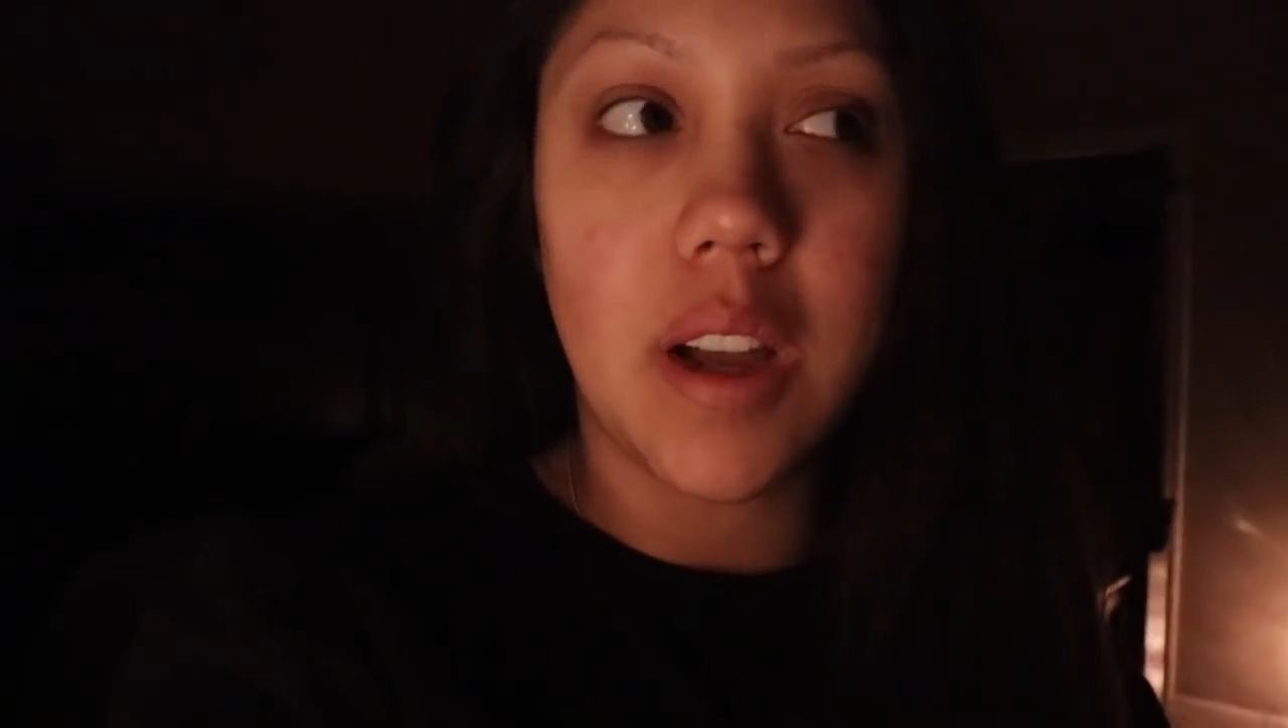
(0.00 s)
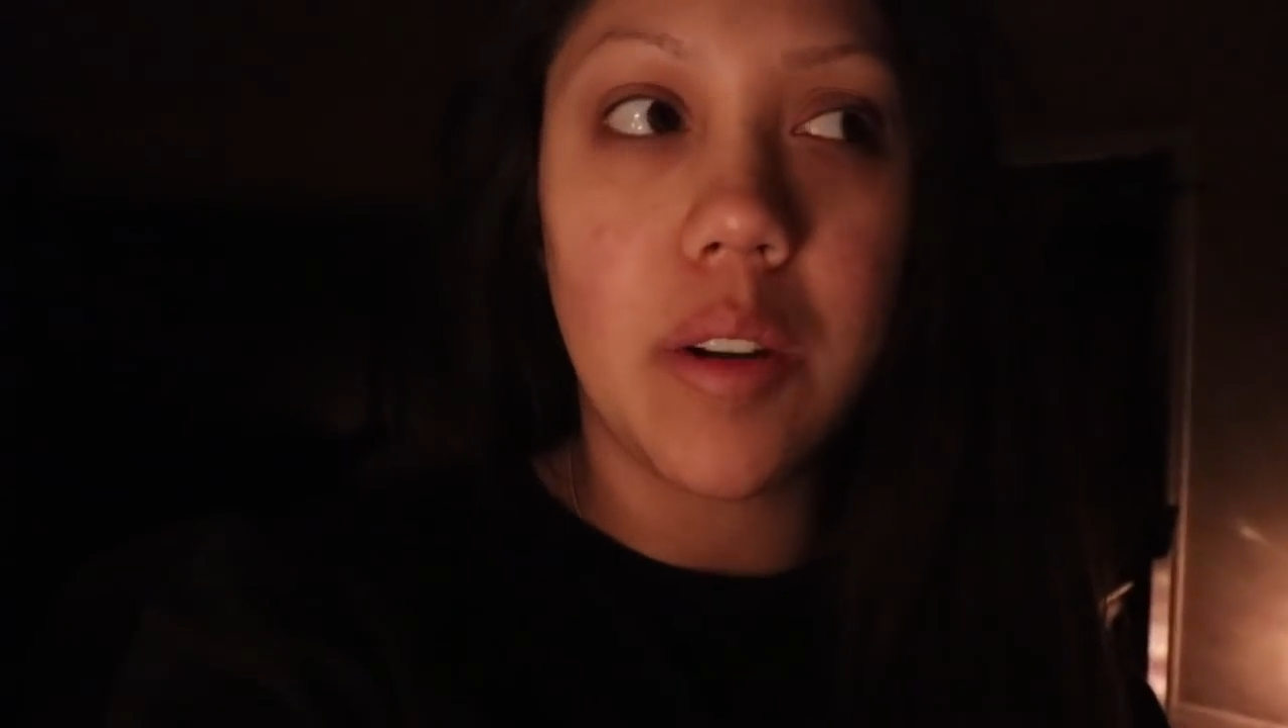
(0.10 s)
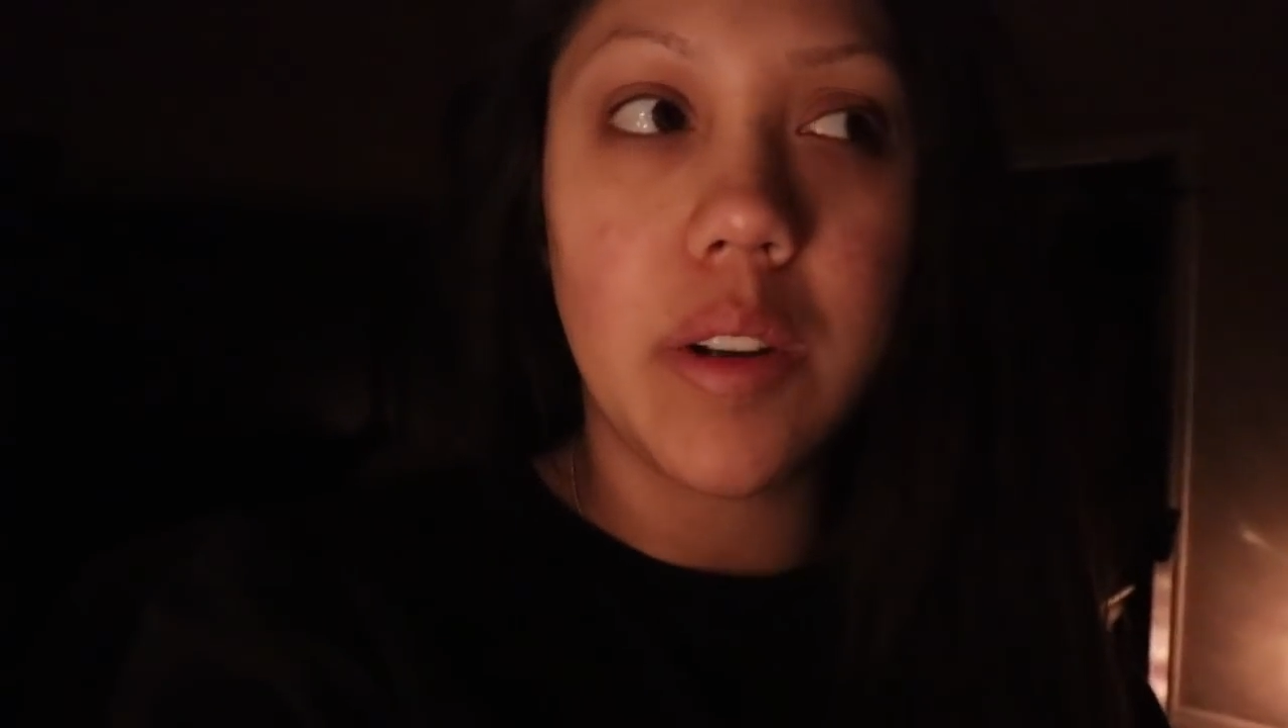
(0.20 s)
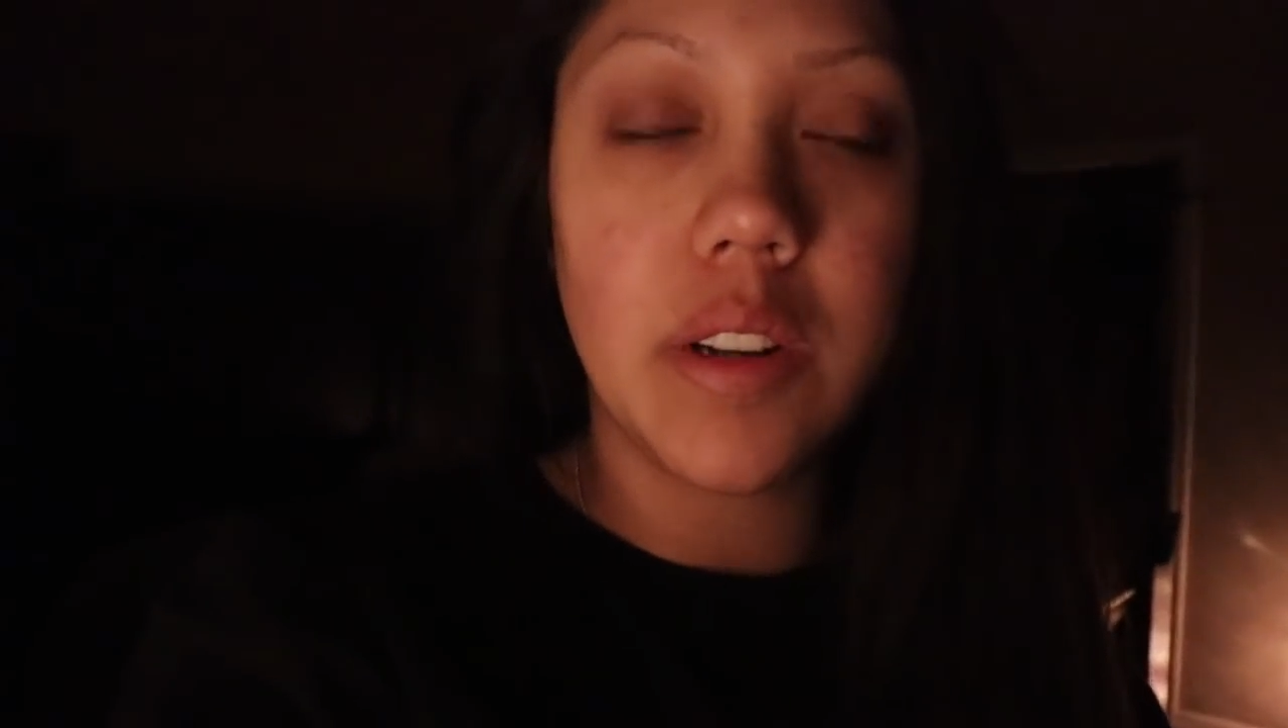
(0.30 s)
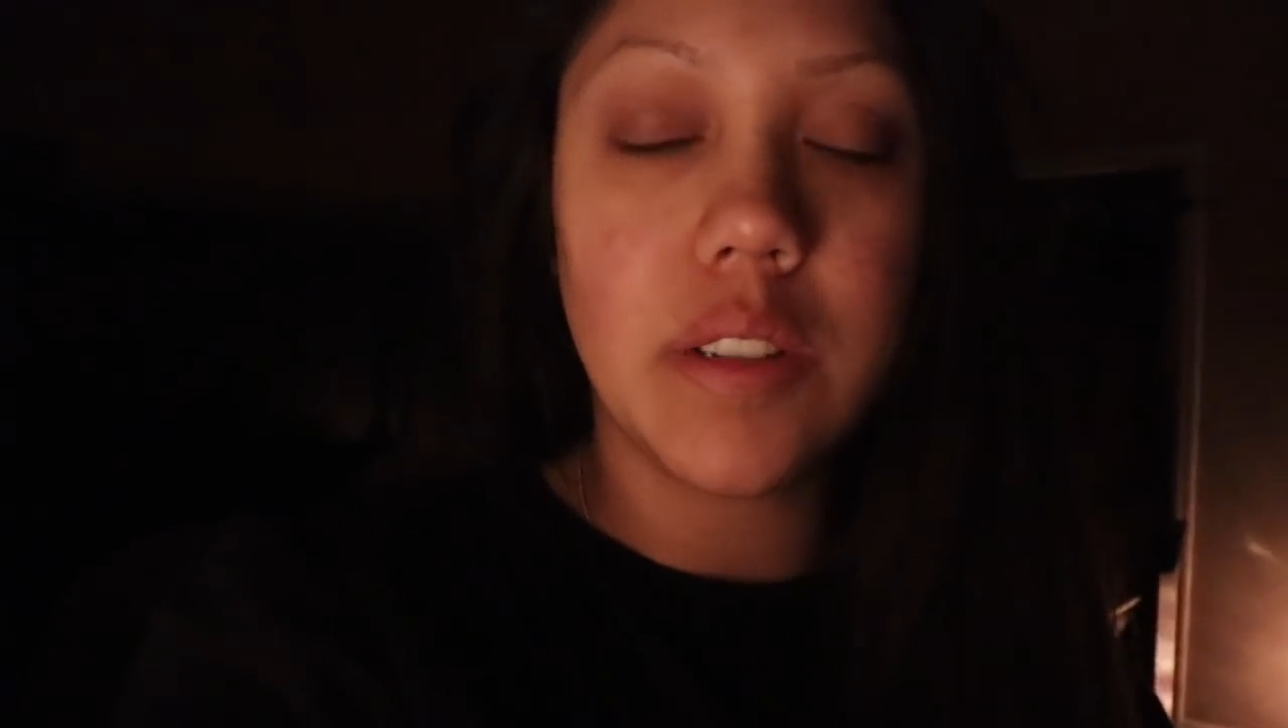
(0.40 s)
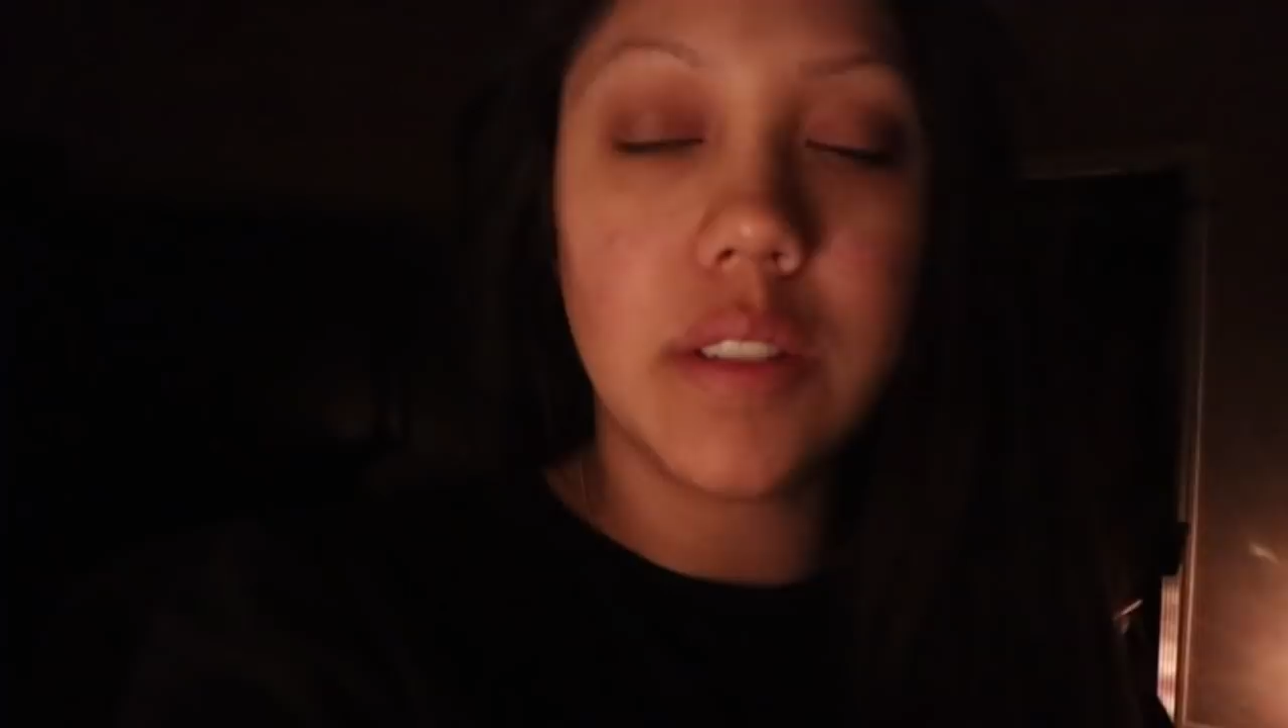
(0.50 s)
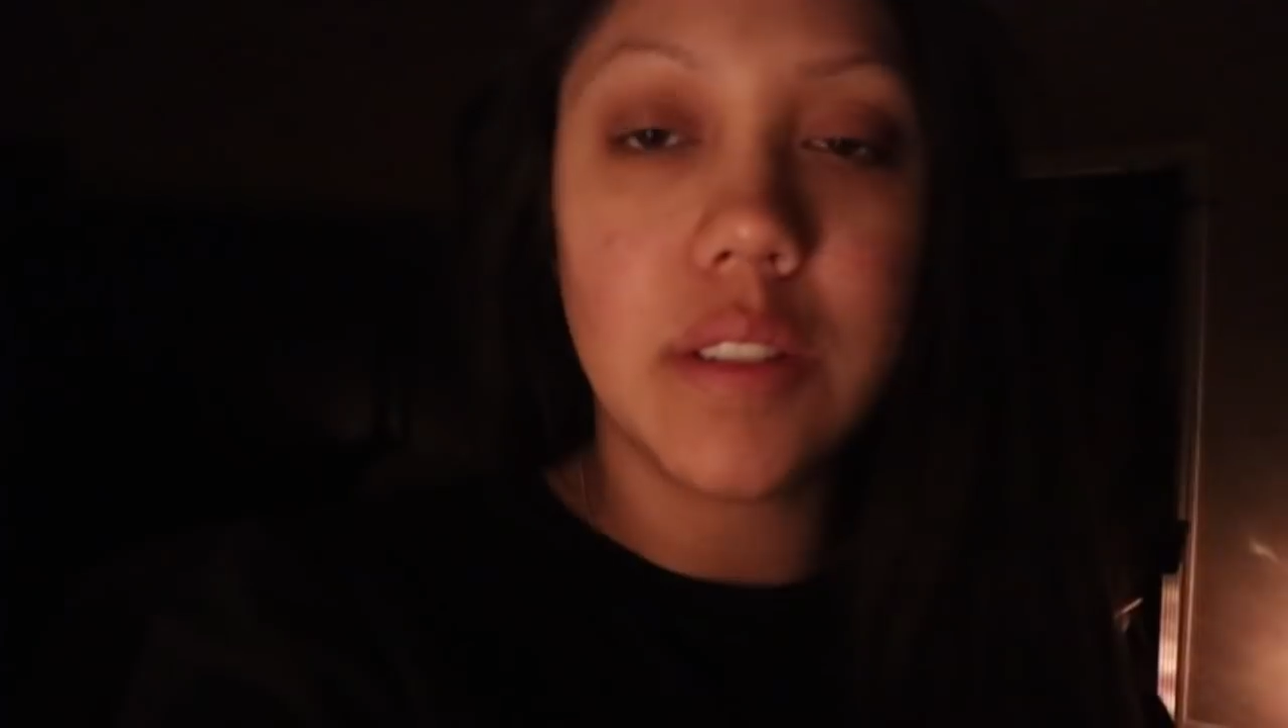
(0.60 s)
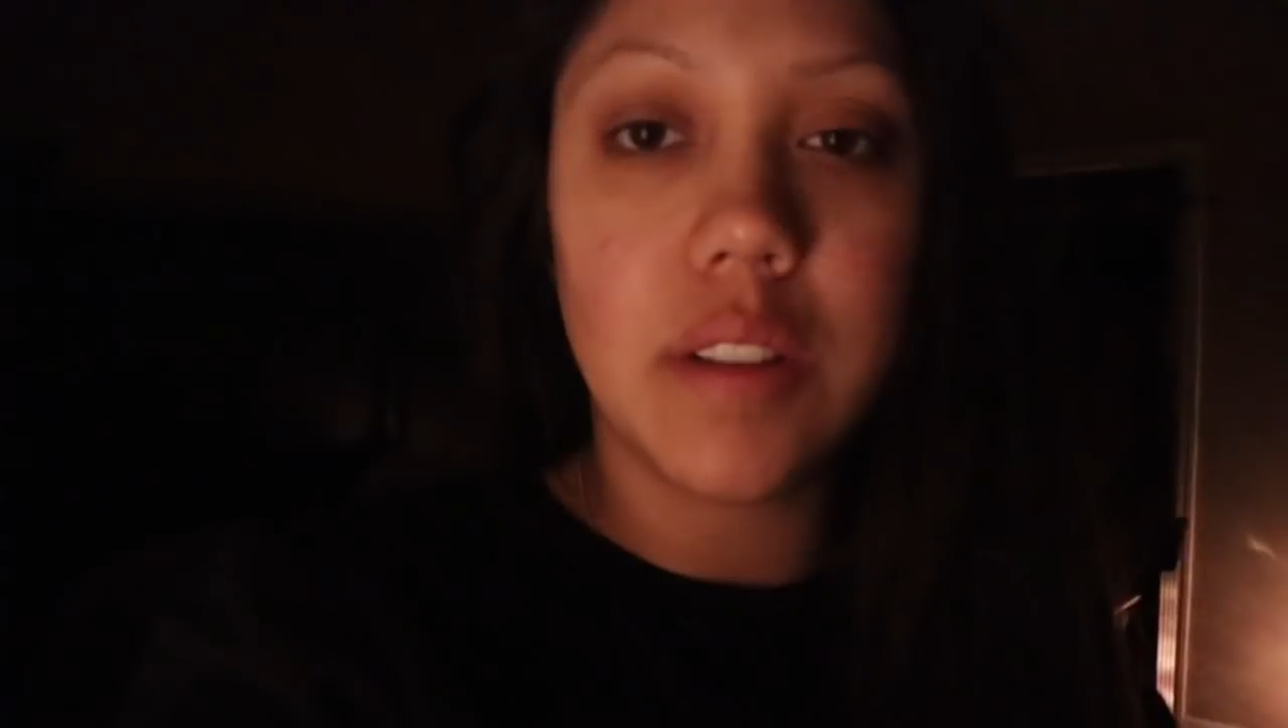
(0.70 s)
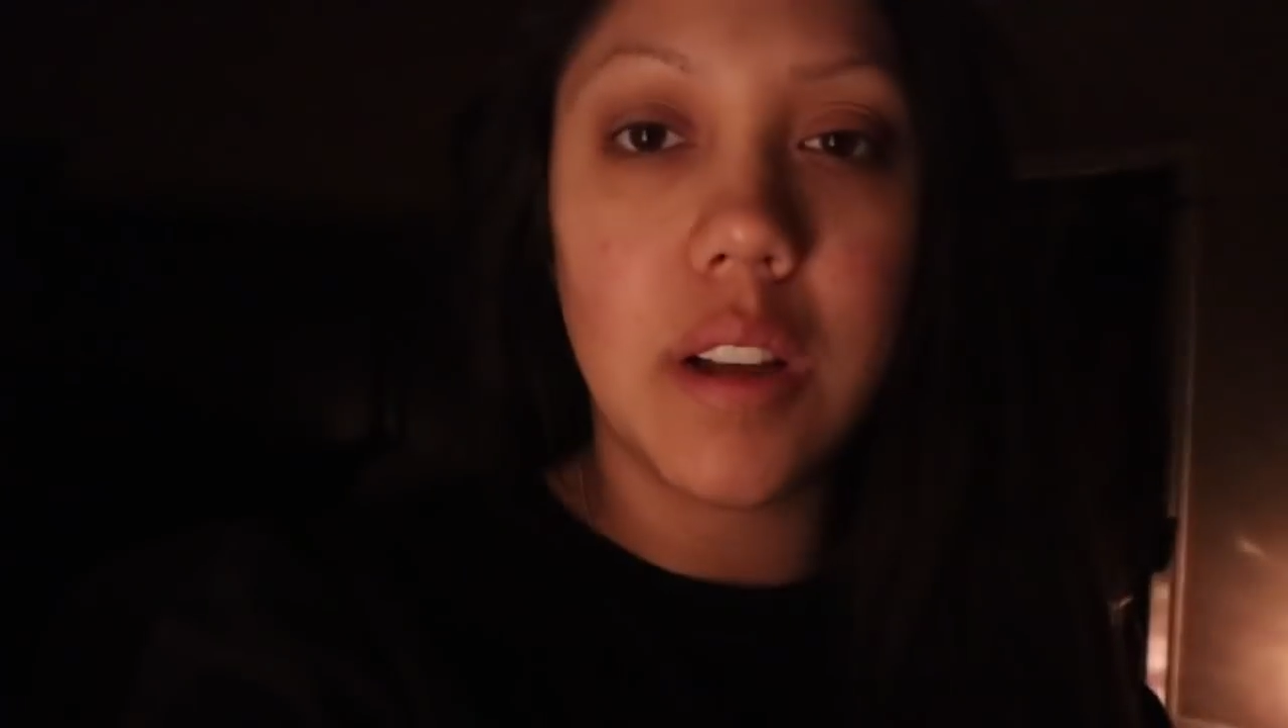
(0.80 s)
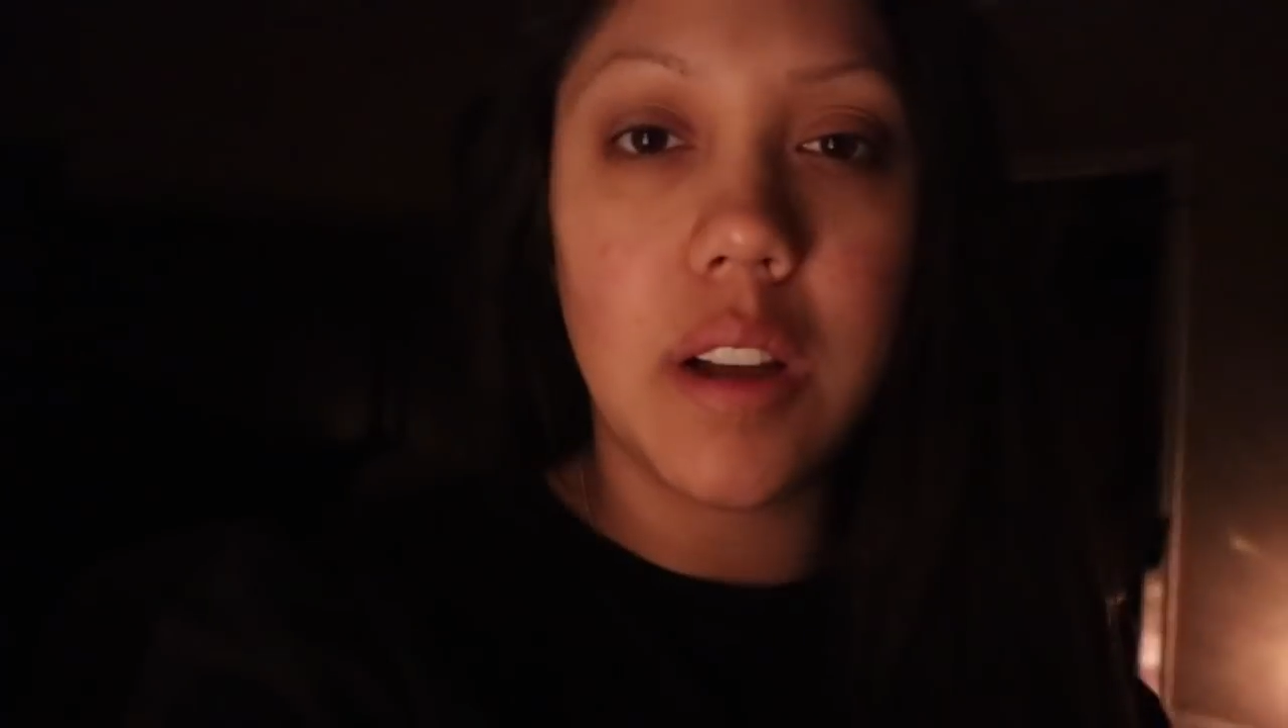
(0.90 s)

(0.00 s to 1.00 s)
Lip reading: hours